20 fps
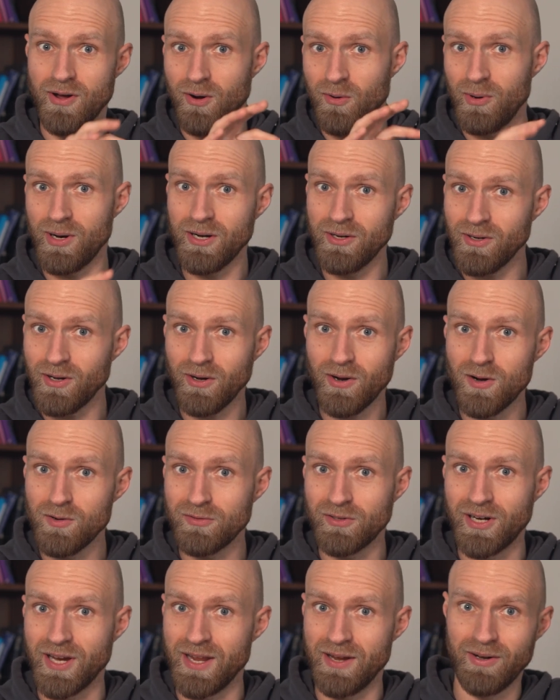we're not
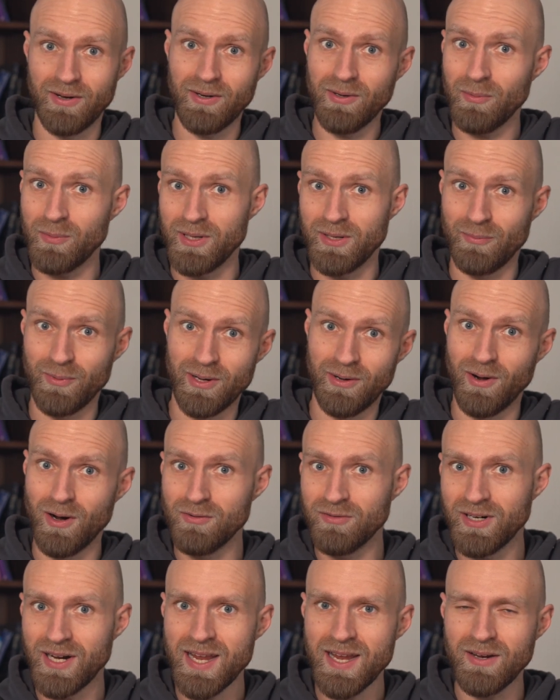over here, we're
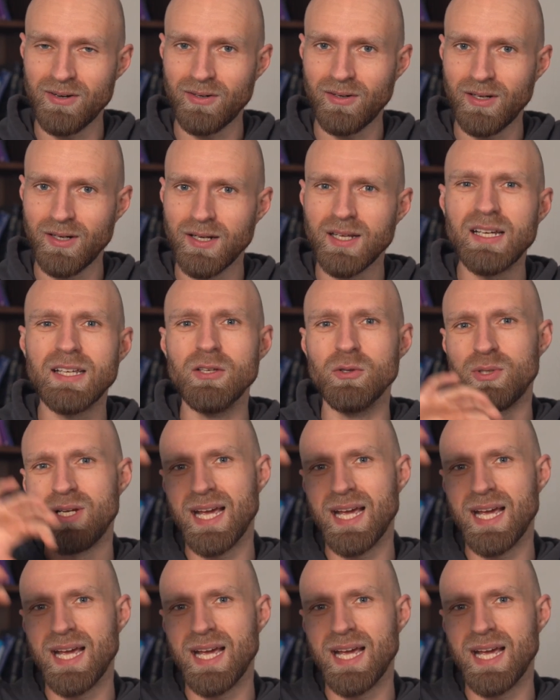over here, you